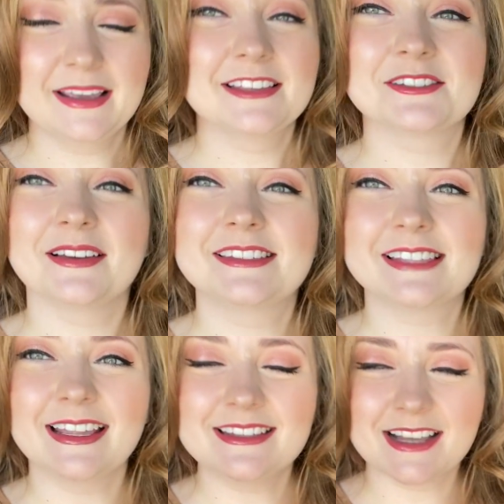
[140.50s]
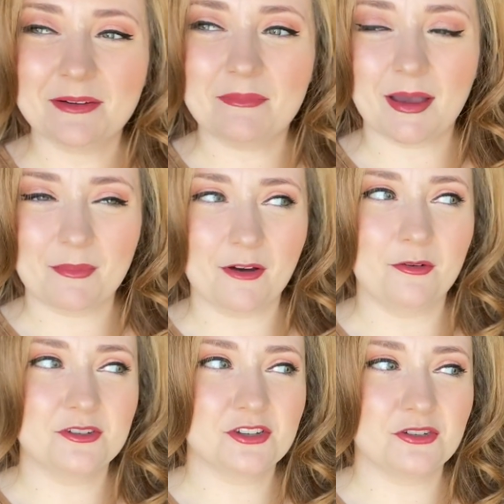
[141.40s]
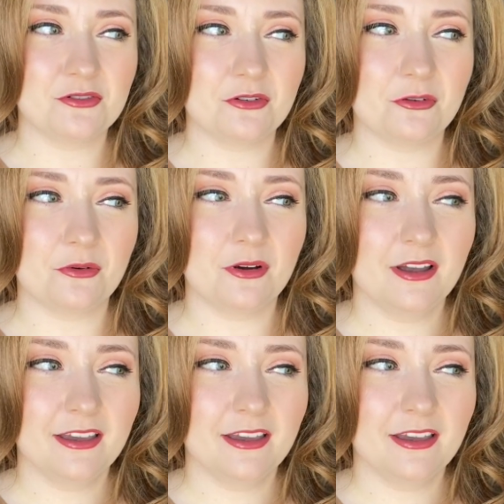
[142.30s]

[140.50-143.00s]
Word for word: so I sent a memo to